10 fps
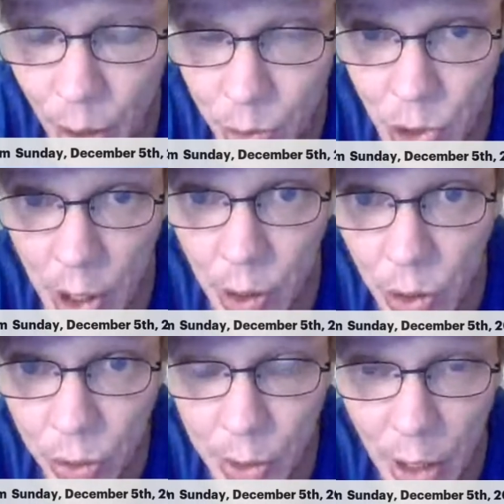starting
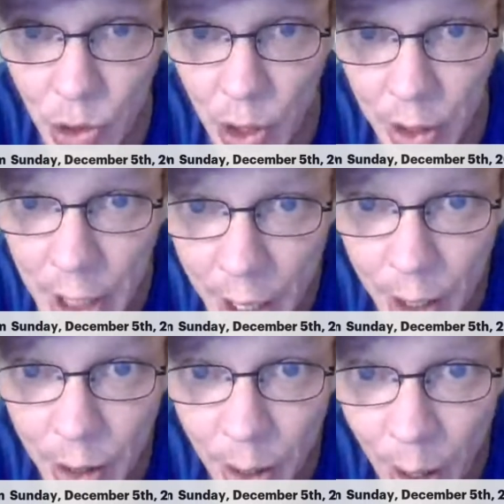in
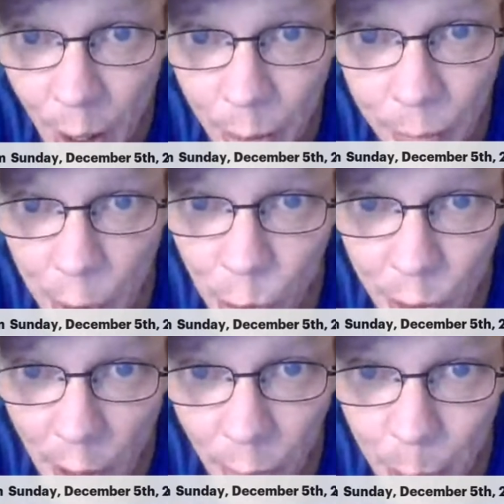2010, the federal
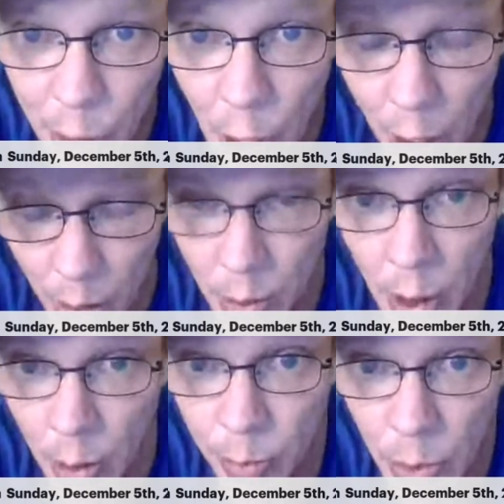government
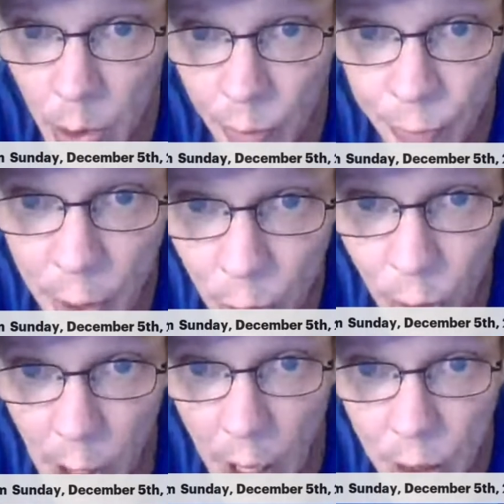
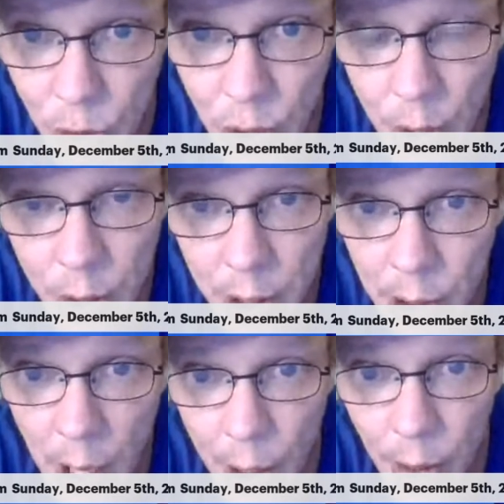federalized the
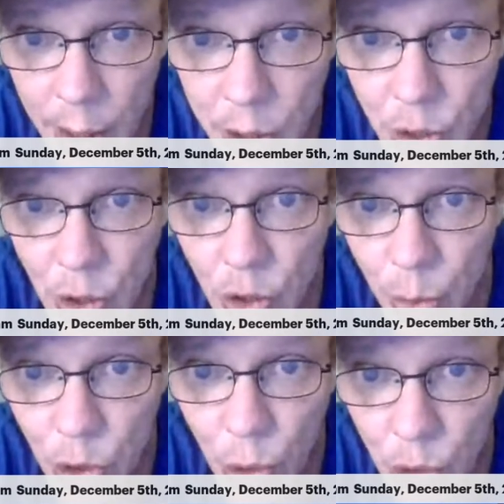entire lending
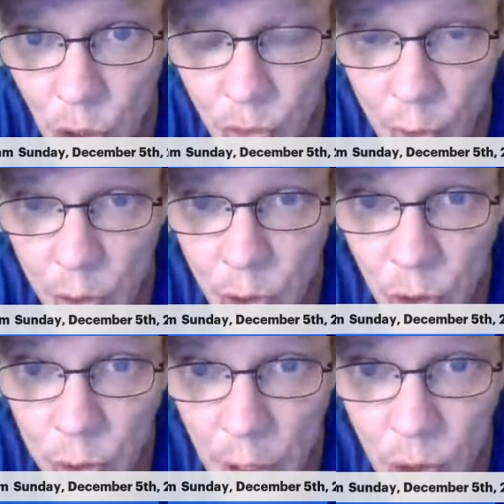system. So since
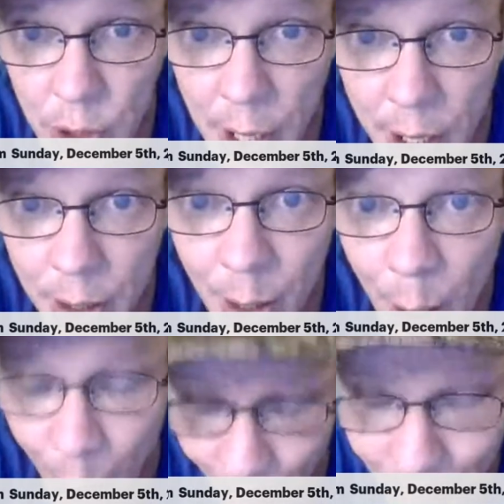2010,
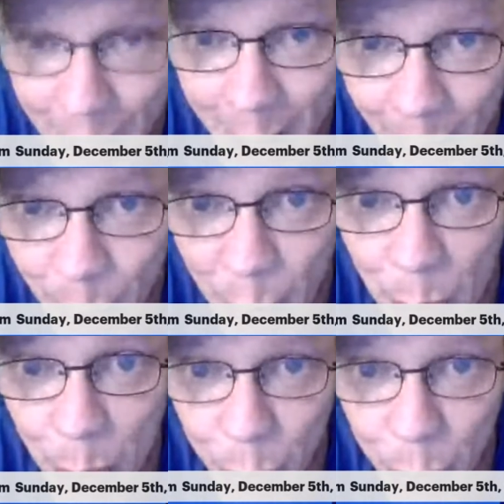they have been